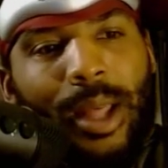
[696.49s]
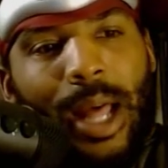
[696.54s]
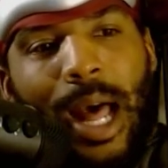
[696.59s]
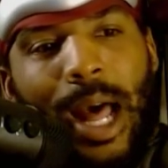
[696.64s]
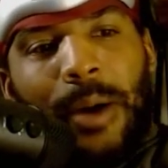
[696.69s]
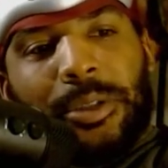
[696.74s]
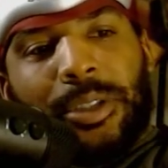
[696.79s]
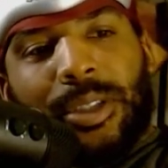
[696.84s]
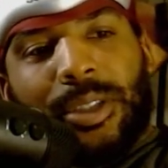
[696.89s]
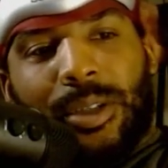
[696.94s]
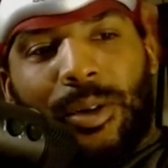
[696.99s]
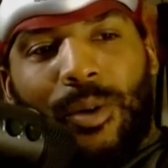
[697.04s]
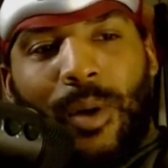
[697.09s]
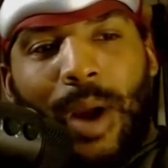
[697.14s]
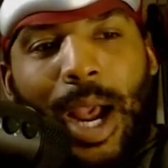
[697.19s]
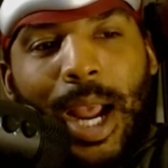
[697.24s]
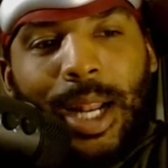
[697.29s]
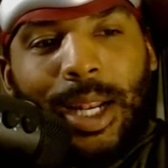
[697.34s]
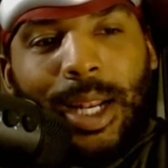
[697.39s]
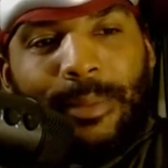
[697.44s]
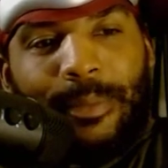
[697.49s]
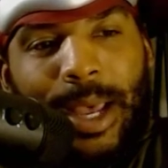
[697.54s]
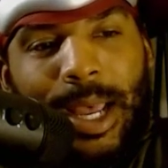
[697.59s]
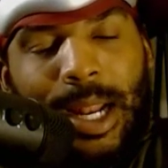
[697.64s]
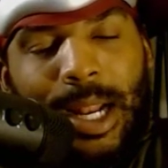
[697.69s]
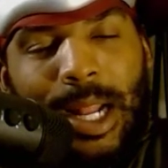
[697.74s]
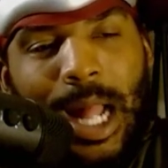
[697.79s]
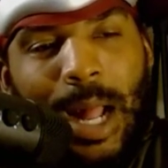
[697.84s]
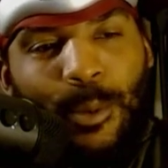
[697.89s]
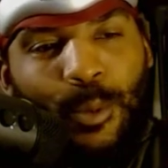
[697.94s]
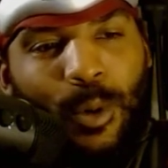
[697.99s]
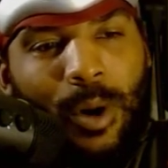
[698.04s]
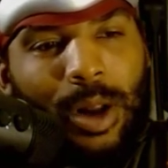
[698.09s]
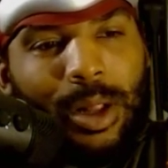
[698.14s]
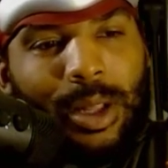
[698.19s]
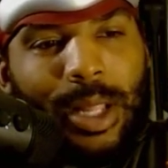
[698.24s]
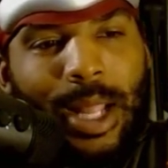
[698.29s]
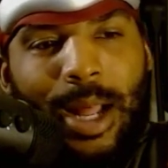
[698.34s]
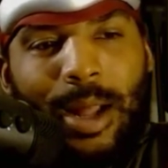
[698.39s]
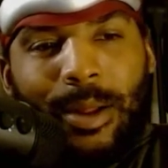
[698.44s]
I was just grinding, man. I
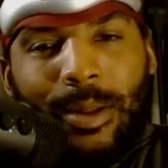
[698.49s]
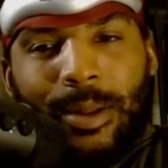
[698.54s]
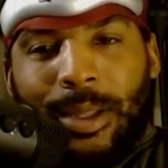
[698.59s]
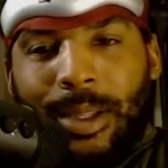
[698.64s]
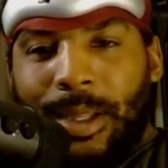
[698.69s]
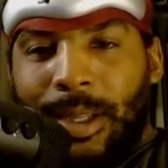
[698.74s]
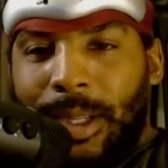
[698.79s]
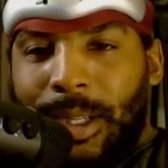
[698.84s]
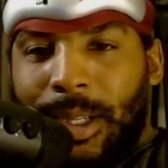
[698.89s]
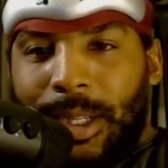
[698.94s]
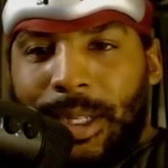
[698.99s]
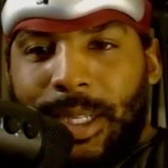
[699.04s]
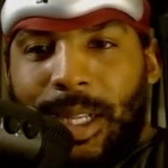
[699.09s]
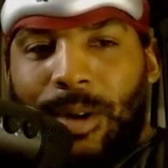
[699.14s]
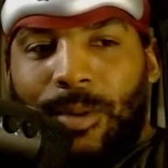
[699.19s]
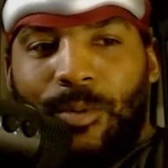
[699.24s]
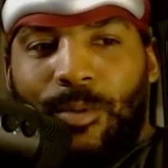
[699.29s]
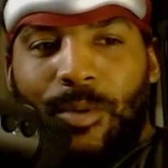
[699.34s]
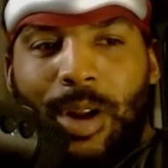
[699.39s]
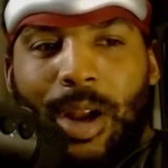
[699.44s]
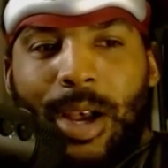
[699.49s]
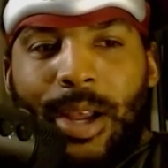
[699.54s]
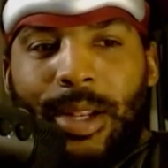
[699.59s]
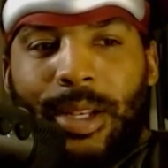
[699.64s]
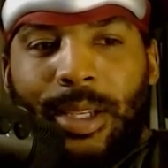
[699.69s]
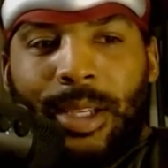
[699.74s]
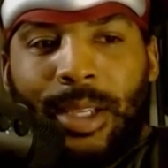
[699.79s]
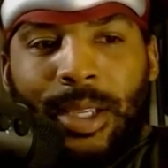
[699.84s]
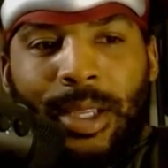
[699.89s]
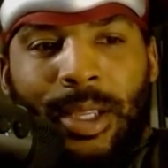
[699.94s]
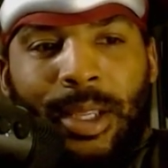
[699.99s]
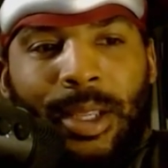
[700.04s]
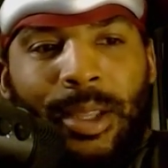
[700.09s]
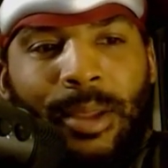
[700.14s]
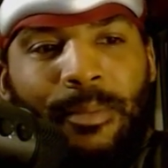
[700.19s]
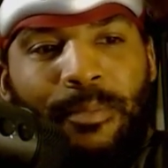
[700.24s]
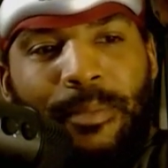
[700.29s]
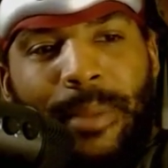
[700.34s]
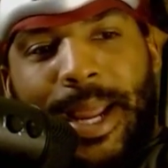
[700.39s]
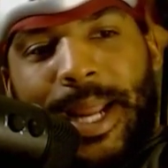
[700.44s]
worked out, did a run,
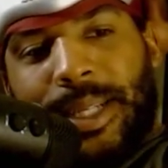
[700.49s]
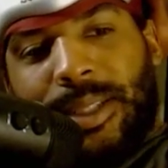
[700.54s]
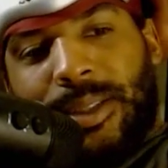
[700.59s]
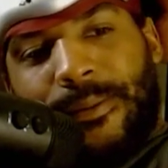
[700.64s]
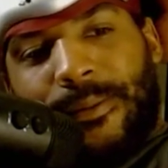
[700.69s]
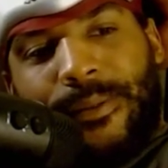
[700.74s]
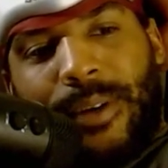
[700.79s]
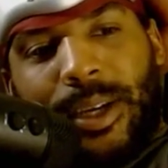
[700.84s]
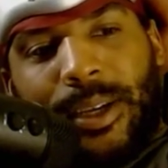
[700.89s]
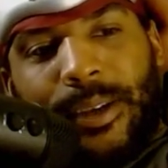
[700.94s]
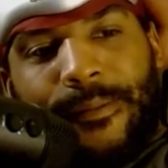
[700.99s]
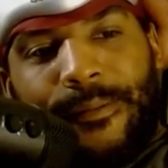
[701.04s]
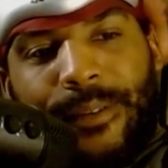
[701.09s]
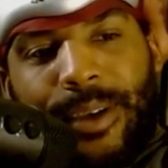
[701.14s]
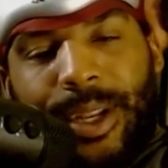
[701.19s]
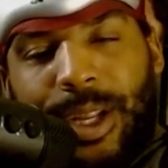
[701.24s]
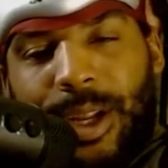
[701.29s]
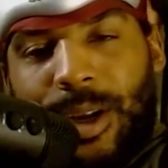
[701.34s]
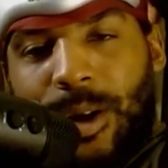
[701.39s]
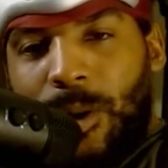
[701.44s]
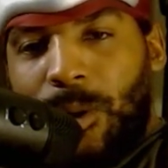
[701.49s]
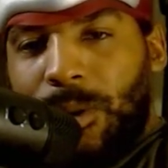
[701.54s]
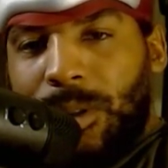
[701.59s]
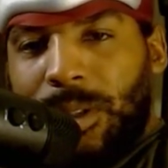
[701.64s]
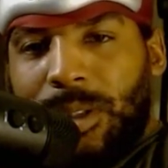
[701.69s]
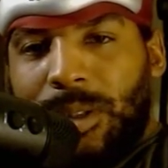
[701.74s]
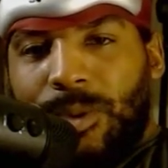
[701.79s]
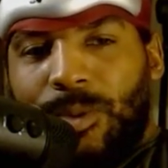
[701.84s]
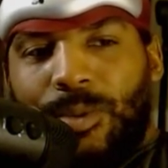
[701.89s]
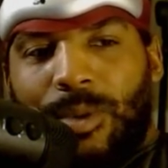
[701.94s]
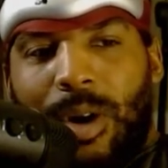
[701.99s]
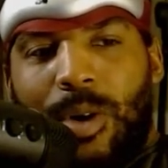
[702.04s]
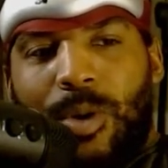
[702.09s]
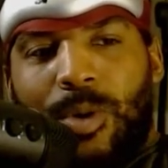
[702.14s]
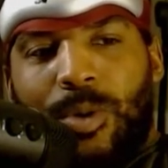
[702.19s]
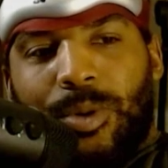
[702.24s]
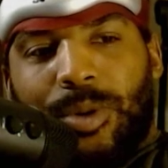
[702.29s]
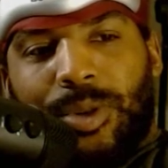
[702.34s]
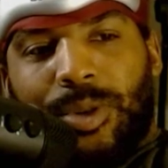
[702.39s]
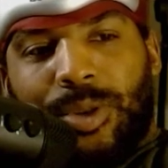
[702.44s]
made some fucking videos,
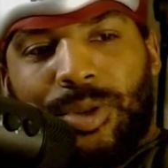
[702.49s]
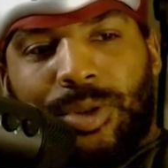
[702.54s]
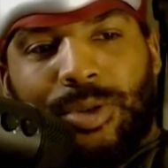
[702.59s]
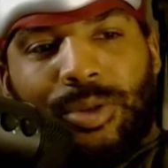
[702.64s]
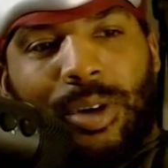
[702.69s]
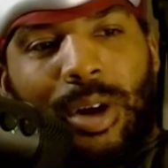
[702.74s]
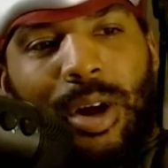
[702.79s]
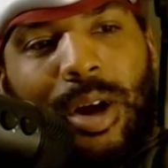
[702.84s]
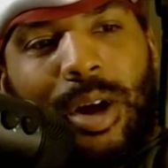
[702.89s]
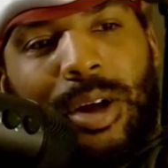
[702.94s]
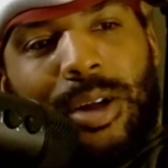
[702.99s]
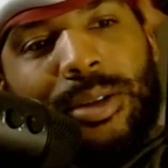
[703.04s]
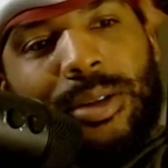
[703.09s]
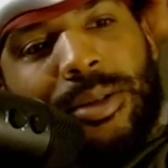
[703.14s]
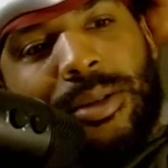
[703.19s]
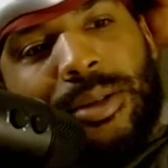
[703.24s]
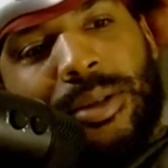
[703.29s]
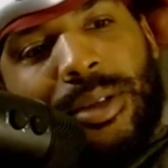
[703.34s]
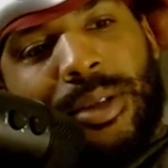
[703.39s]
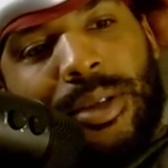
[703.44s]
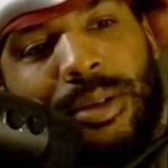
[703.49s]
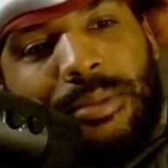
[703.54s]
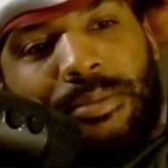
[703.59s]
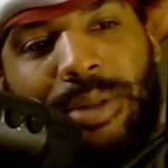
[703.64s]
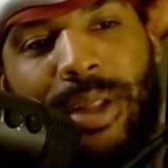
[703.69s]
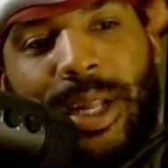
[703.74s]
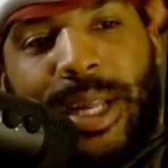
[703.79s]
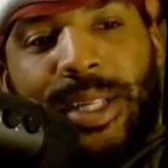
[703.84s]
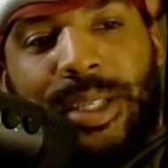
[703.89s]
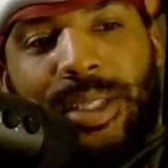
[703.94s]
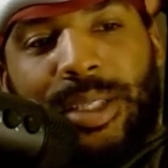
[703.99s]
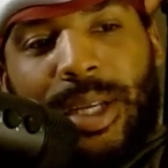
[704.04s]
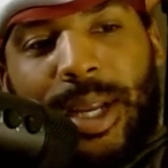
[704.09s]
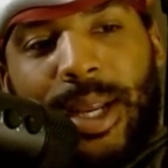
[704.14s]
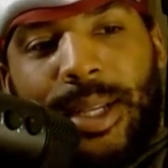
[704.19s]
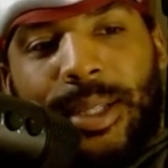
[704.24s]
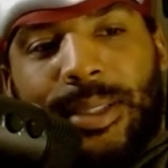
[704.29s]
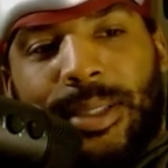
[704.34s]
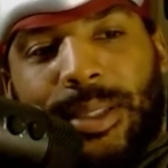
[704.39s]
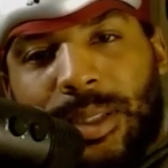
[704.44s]
wrote, draw, played
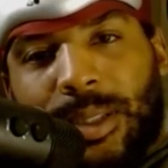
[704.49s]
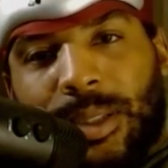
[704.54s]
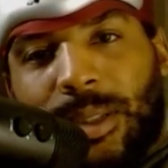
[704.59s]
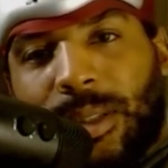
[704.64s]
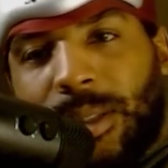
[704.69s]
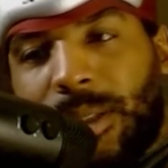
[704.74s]
chess,